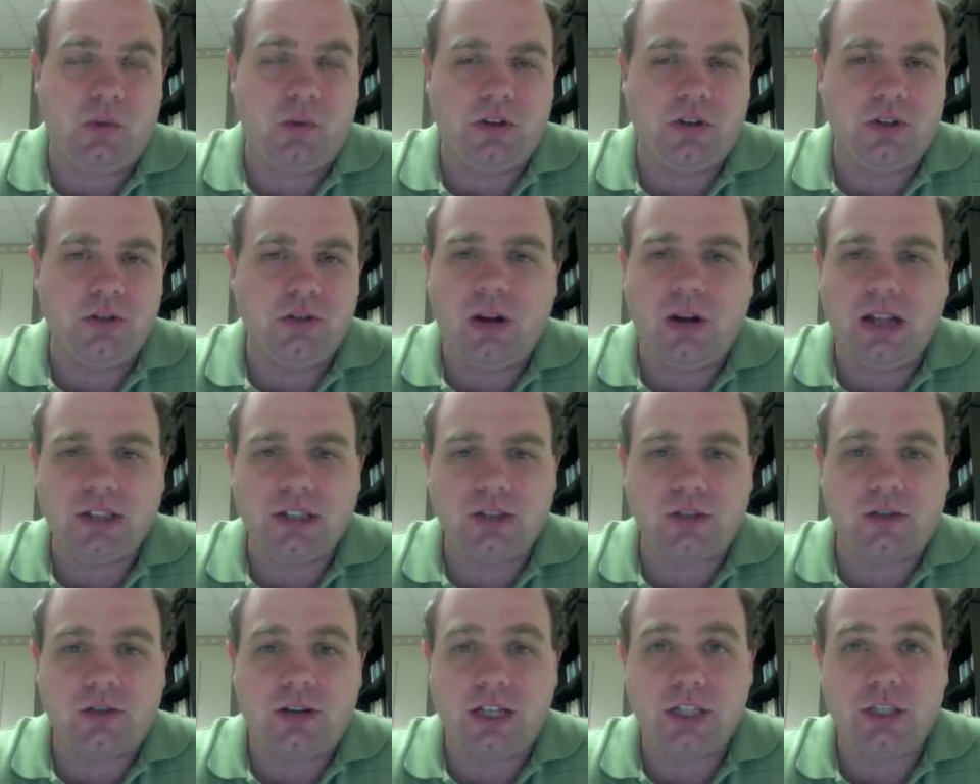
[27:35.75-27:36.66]
And that's a
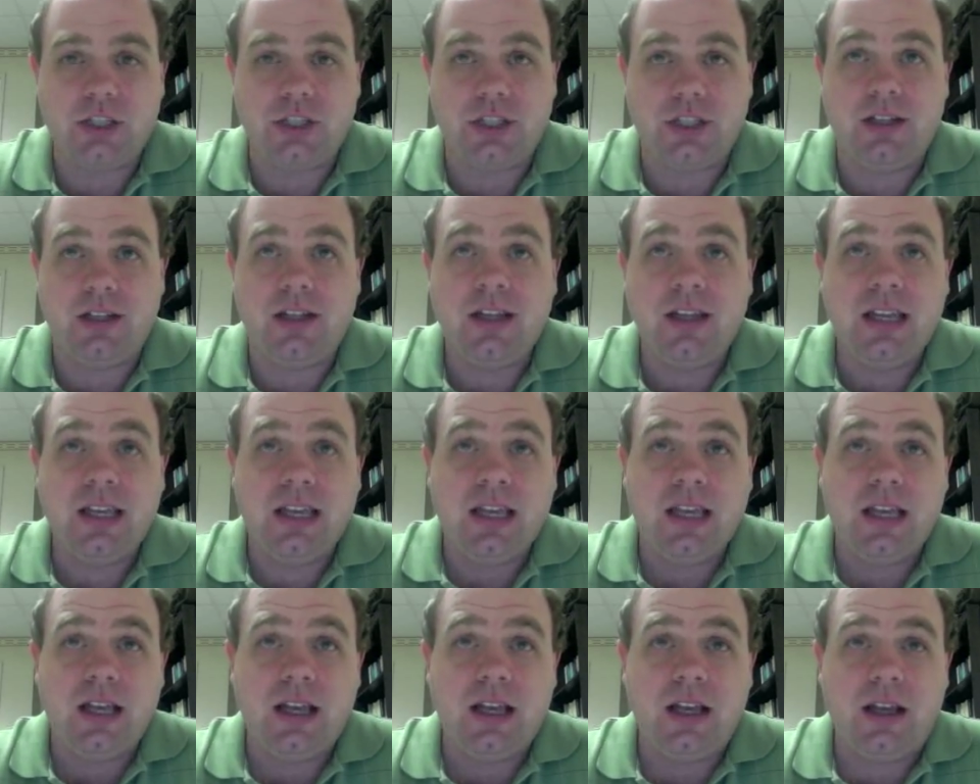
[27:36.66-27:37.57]
more nuanced
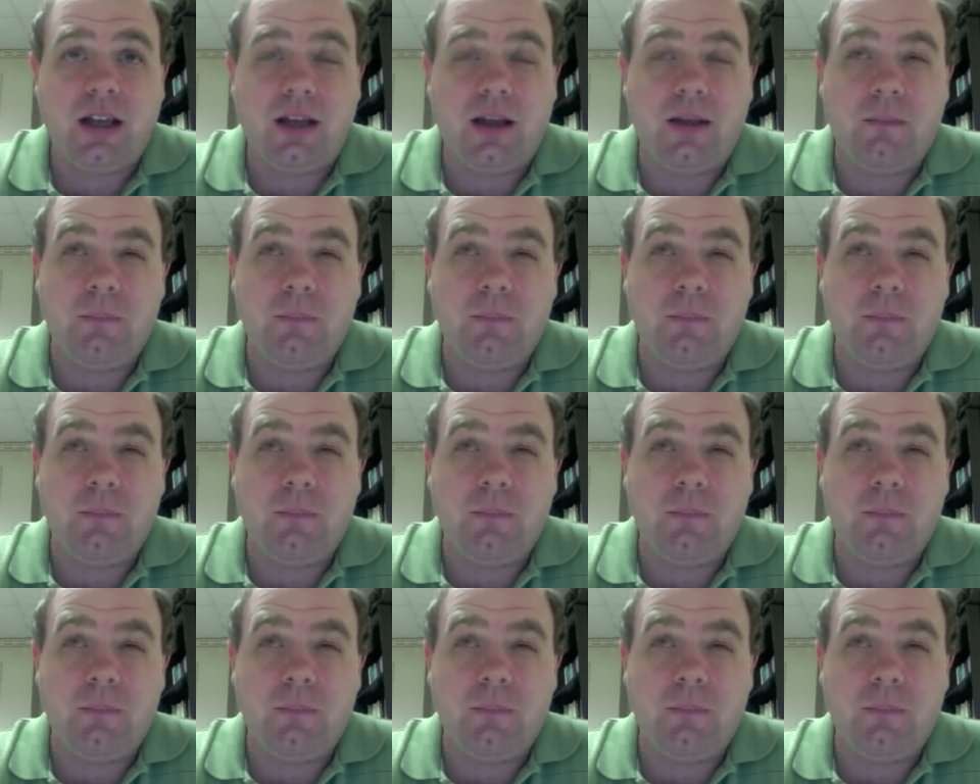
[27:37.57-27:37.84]
question.